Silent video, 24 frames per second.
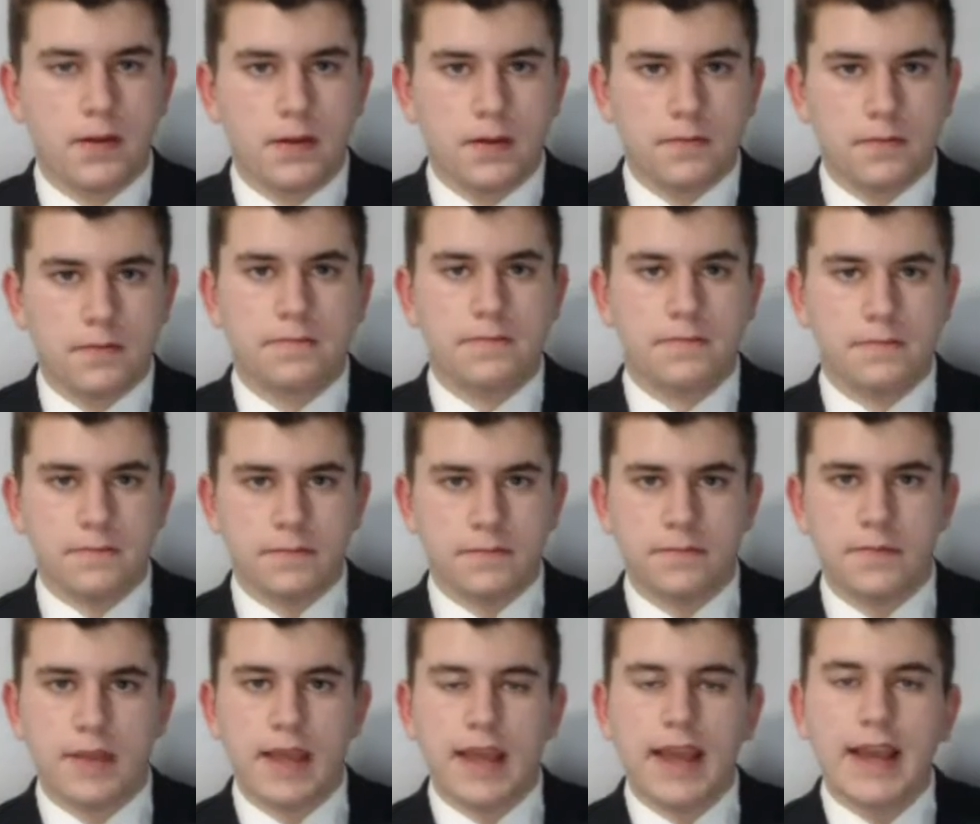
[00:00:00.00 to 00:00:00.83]
Mm-hmm.
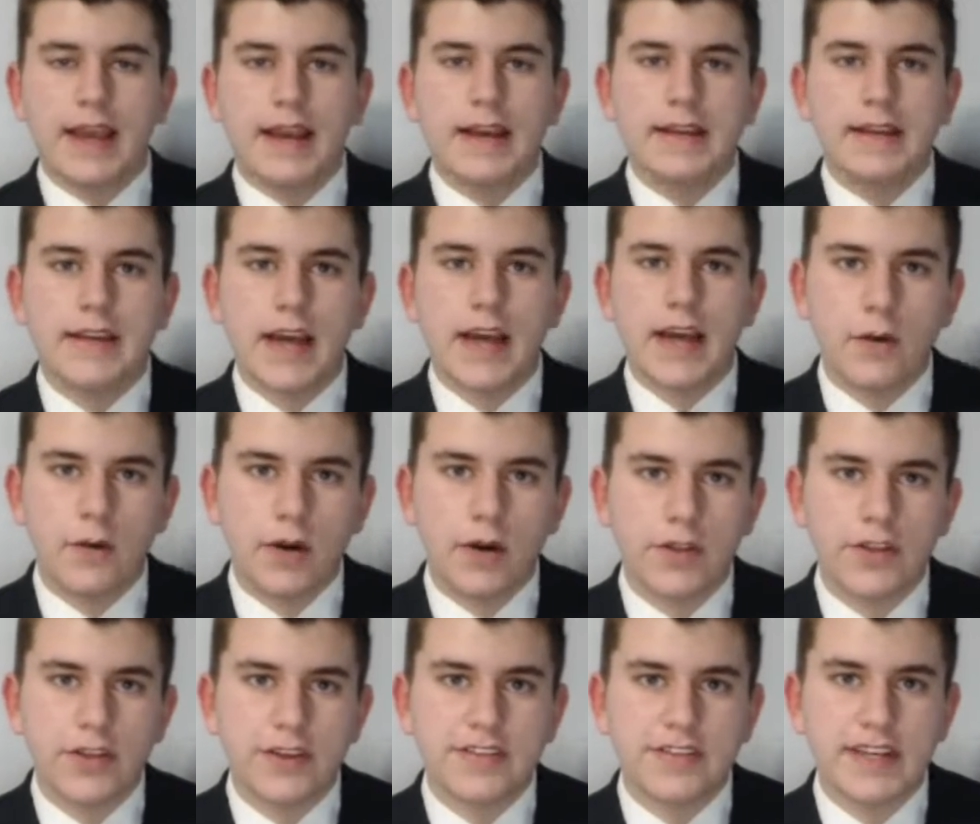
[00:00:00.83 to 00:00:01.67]

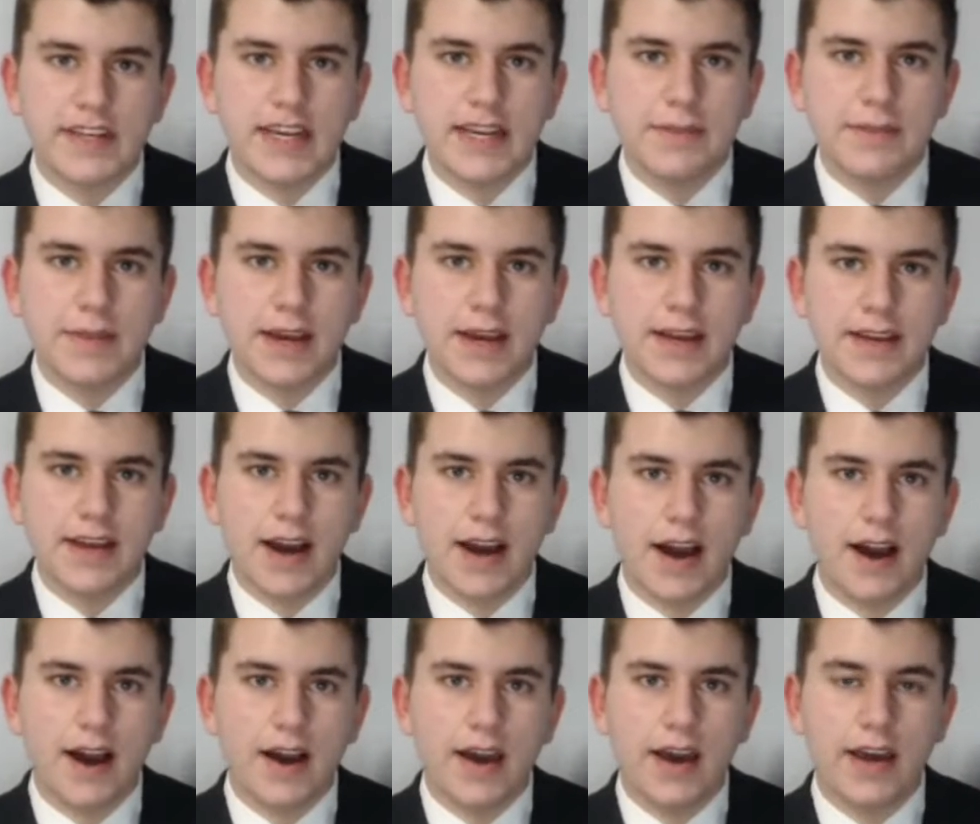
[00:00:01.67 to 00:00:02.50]
Now, the team that
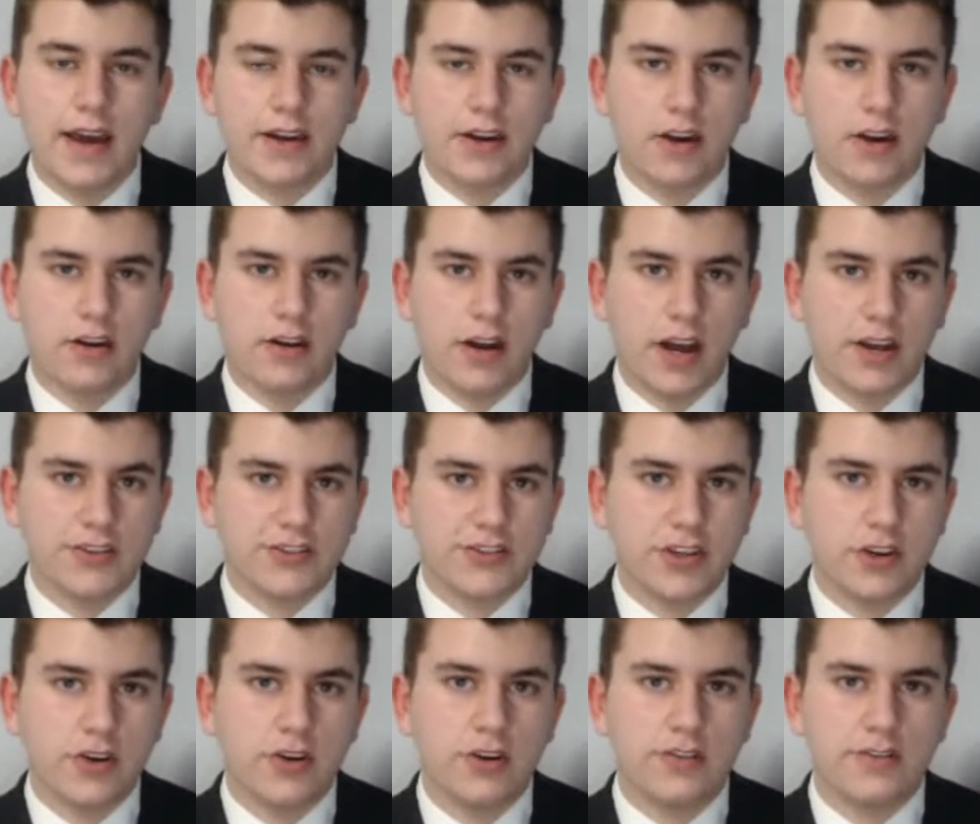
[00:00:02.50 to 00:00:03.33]
got
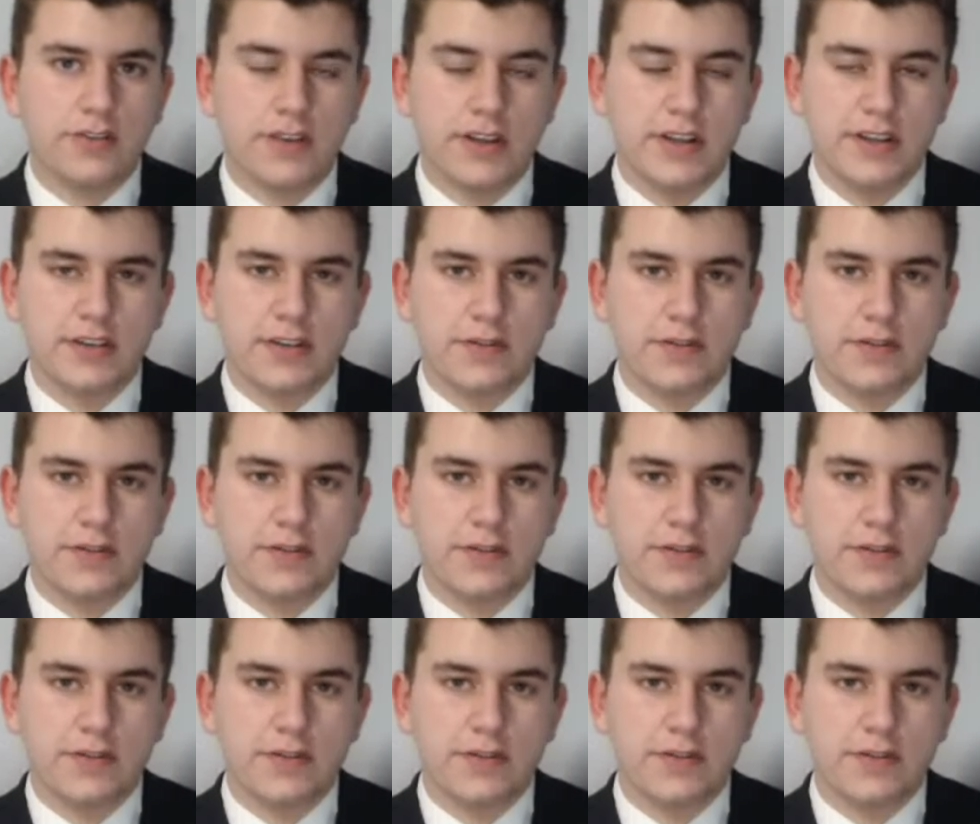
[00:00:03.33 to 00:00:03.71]
Encarnacion is,